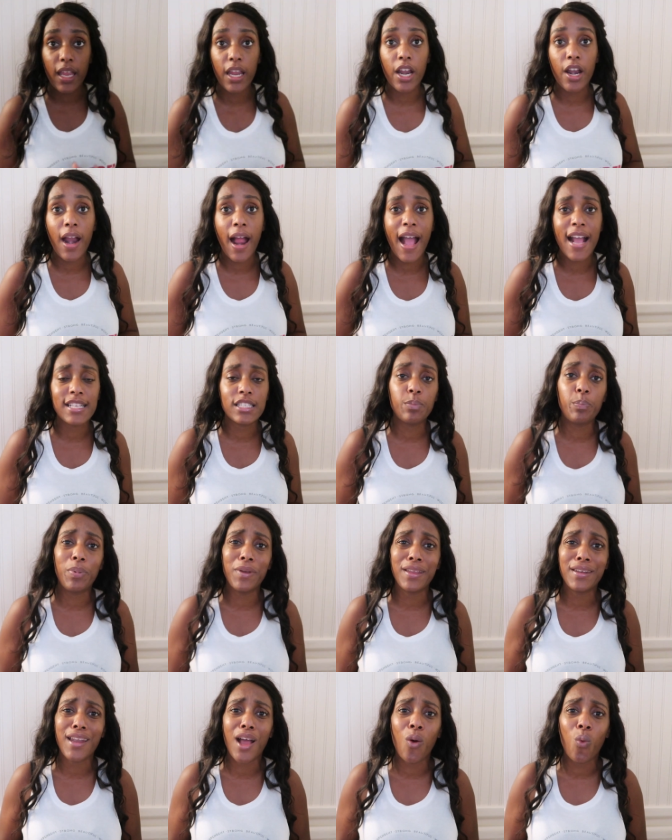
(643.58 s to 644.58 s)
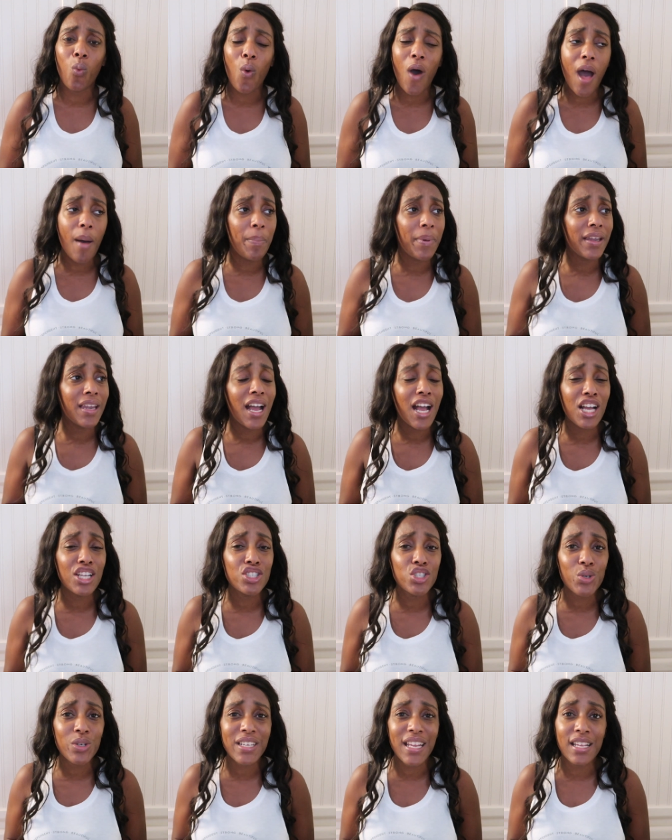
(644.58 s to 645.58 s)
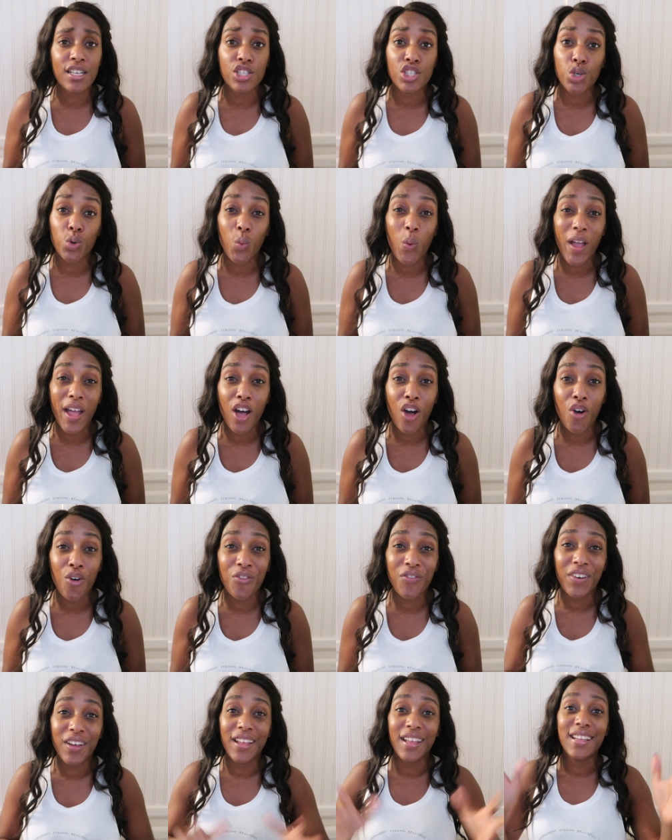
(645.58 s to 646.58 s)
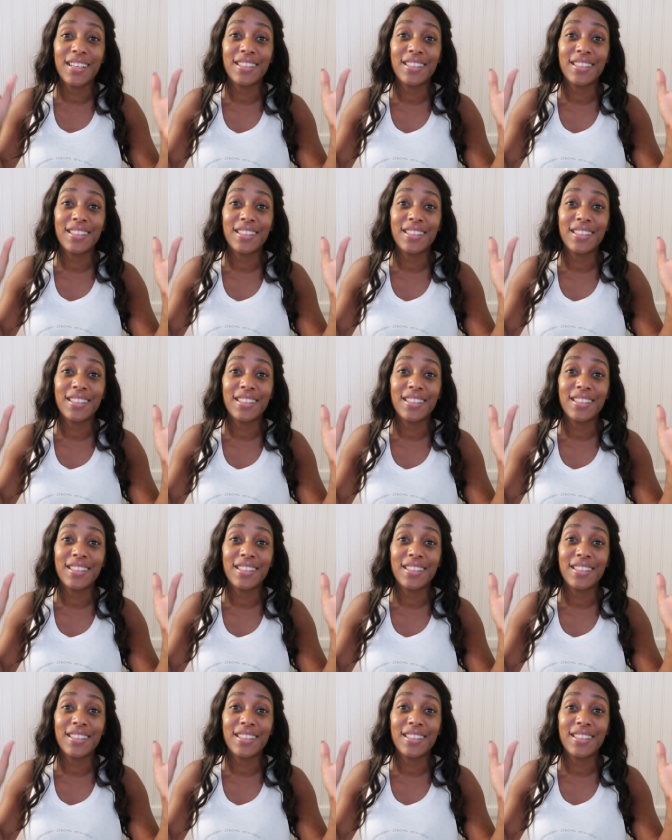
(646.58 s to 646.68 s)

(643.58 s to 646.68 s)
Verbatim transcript: here, I spent a whopping $112.